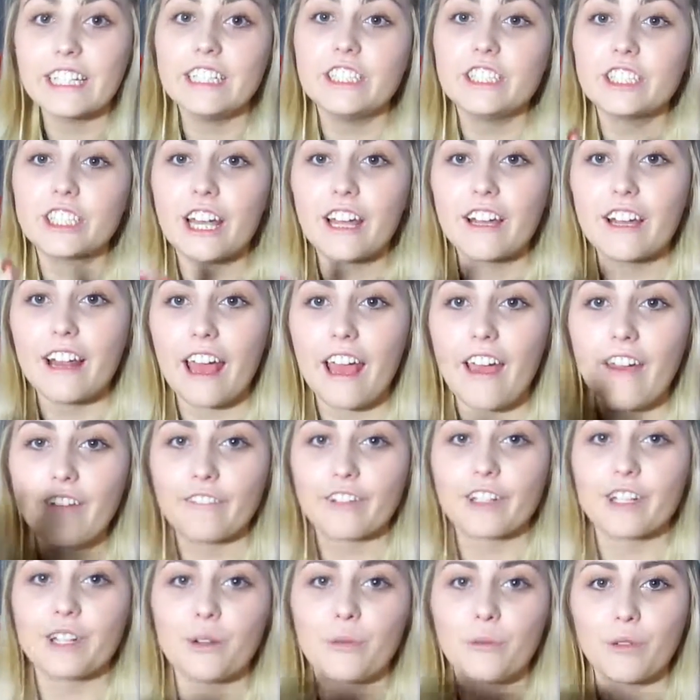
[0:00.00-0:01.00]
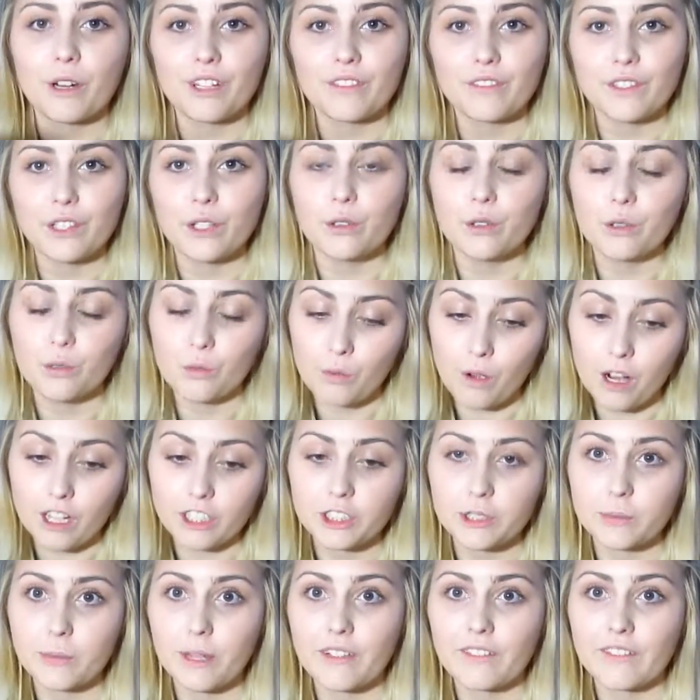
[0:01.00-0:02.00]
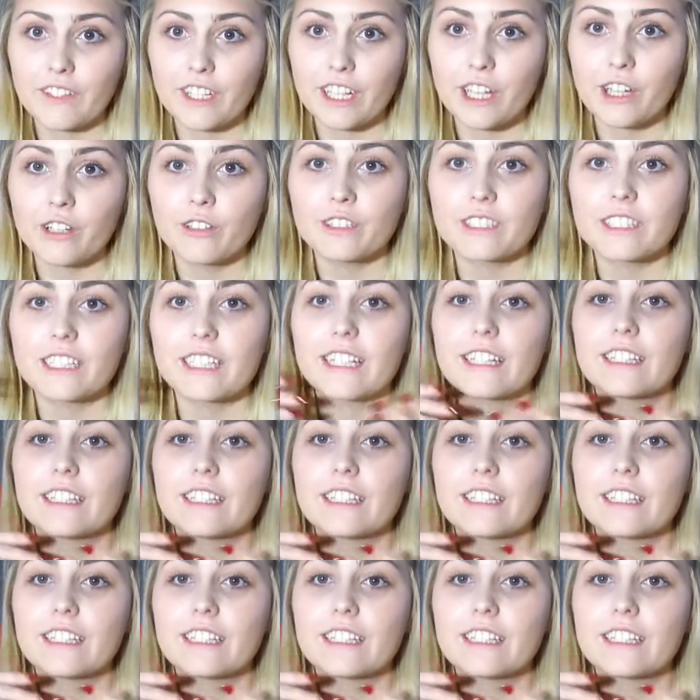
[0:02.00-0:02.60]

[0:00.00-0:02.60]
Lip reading: each and every one of you who watch my videos,